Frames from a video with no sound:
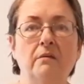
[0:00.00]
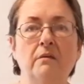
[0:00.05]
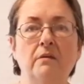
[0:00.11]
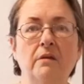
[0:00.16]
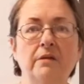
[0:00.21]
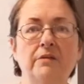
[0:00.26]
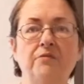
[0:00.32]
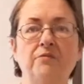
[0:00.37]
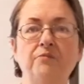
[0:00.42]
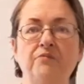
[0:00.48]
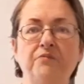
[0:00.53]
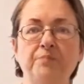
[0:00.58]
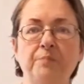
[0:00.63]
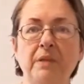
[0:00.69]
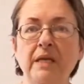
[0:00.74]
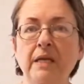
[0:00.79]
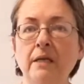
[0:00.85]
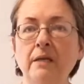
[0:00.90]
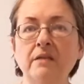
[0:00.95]
it's
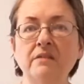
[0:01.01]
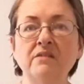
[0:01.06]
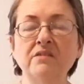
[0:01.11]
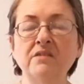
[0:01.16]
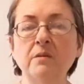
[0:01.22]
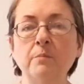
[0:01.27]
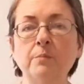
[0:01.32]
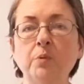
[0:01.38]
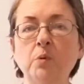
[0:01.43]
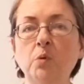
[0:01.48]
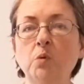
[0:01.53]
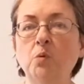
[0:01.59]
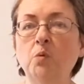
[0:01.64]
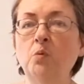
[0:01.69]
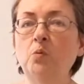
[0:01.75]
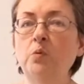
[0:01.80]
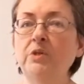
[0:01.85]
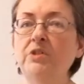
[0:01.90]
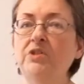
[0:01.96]
plain and simple,
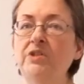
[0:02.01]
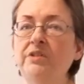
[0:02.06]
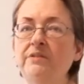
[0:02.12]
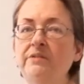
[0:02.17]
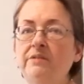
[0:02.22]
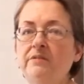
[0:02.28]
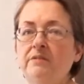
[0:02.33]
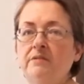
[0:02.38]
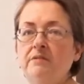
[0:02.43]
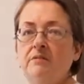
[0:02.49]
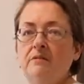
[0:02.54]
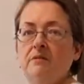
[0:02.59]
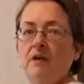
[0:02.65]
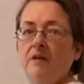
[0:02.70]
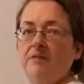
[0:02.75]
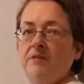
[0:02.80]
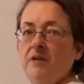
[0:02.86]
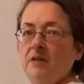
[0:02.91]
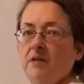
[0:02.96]
which is
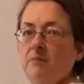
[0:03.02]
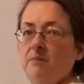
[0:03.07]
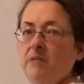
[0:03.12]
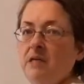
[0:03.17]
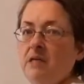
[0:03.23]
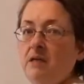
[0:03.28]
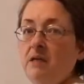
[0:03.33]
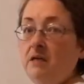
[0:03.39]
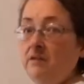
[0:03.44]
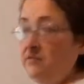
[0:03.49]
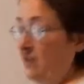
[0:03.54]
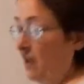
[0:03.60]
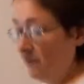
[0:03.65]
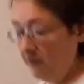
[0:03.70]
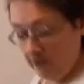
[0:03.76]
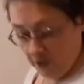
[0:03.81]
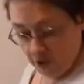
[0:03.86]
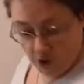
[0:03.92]
definitely me. It's definitely